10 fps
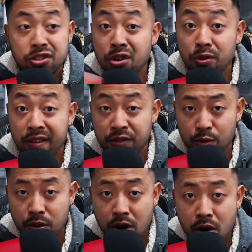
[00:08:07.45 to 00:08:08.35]
So if
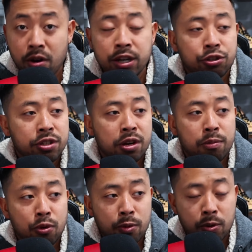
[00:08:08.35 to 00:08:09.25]
you are interested
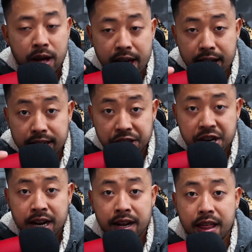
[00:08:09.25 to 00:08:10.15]
in Moomoo,
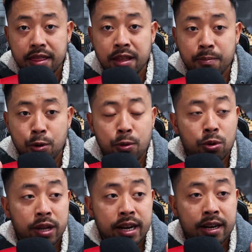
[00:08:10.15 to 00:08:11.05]
check the
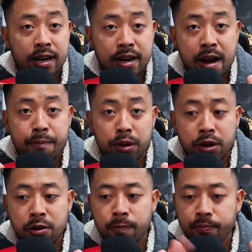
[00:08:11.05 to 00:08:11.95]
Moomoo link down
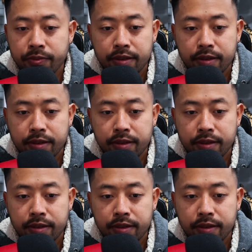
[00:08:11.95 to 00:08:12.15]
below.